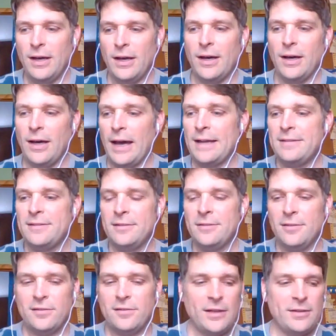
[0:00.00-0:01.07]
I did
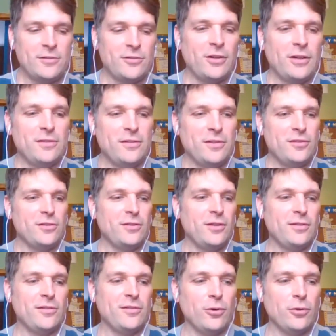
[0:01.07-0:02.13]
decide to transition
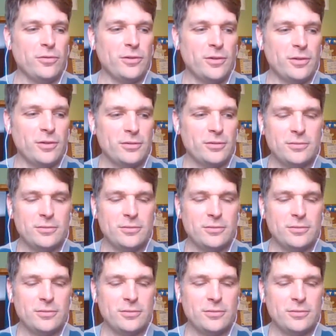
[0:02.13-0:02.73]
this over